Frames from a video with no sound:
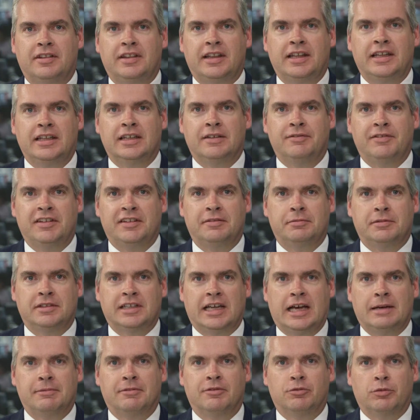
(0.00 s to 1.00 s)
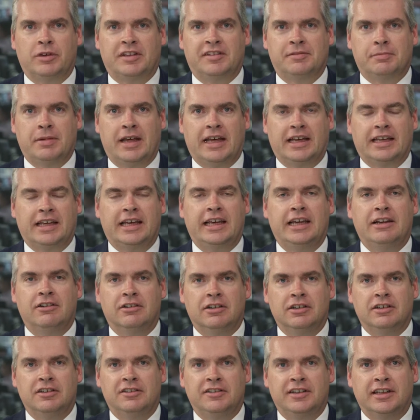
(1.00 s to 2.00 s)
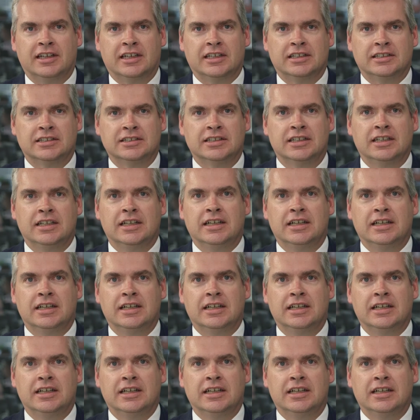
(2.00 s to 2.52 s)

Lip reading: the investment arm of Westpac here in New Zealand.